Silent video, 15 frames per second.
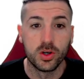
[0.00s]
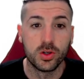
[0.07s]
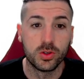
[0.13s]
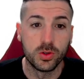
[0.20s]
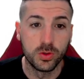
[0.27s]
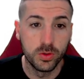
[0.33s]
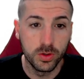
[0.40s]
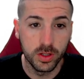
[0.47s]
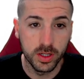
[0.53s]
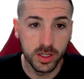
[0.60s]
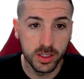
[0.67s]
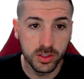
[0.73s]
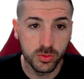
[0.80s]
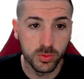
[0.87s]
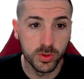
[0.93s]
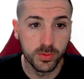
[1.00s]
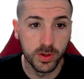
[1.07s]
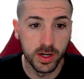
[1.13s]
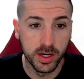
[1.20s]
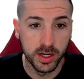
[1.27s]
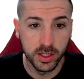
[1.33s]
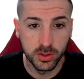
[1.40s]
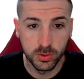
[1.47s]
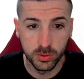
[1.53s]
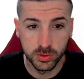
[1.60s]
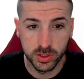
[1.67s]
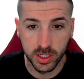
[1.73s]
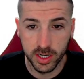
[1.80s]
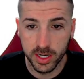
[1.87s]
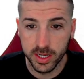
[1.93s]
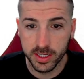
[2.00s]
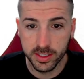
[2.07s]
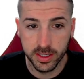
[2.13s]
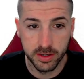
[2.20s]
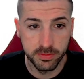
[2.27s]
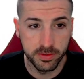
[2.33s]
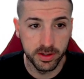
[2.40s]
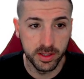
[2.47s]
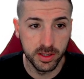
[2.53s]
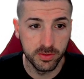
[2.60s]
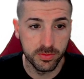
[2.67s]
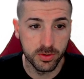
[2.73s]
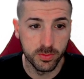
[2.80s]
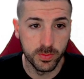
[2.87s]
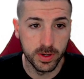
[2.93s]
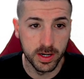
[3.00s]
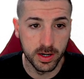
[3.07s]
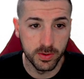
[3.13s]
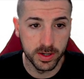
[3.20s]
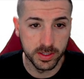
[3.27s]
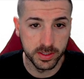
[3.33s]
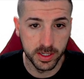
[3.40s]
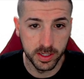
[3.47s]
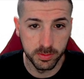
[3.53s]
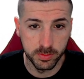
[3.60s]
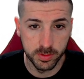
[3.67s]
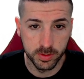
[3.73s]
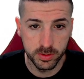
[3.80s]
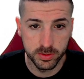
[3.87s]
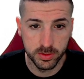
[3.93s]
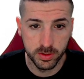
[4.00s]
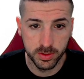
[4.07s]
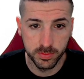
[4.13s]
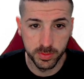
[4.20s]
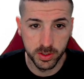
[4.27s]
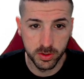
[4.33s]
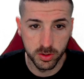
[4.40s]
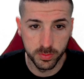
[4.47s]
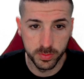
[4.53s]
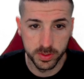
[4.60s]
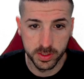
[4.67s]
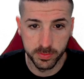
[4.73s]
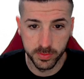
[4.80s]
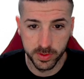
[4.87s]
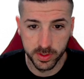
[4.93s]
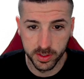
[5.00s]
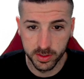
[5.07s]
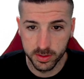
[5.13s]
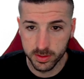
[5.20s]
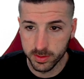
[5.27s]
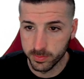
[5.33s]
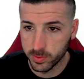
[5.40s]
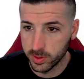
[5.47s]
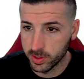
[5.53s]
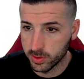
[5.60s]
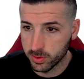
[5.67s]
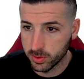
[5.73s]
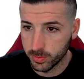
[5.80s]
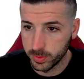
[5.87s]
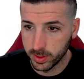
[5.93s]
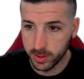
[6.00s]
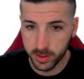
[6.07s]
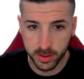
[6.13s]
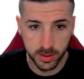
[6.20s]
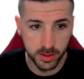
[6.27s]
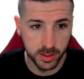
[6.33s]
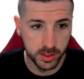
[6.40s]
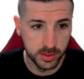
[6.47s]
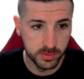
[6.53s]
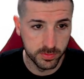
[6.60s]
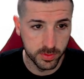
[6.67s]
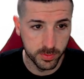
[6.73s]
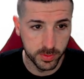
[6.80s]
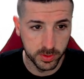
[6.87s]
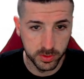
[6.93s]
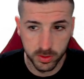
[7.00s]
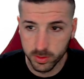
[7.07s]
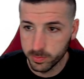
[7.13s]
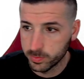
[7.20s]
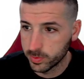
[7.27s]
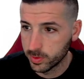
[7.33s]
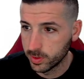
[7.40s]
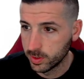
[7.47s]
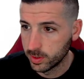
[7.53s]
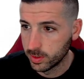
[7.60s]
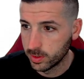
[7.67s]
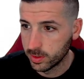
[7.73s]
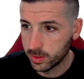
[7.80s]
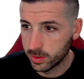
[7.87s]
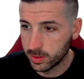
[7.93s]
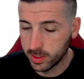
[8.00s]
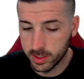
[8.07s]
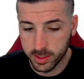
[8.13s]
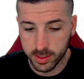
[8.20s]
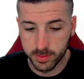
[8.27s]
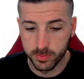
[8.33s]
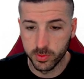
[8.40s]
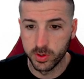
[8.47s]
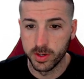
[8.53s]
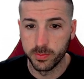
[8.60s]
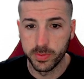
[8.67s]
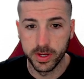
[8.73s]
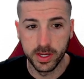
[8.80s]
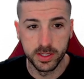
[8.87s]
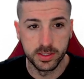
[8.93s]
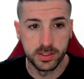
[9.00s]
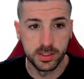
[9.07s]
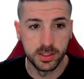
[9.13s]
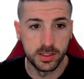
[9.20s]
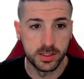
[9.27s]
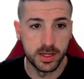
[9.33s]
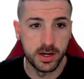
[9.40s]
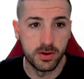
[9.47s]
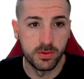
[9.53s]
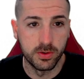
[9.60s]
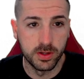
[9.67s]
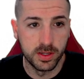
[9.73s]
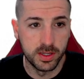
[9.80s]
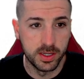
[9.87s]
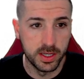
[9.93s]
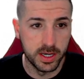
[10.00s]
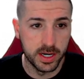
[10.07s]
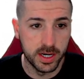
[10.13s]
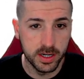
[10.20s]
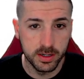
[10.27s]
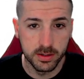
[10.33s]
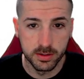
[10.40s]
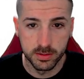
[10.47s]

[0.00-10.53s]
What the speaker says: To do this, we will need to select everything from our table. So let me copy something. I'm going to copy this from the top. Then I'm going to paste it down here.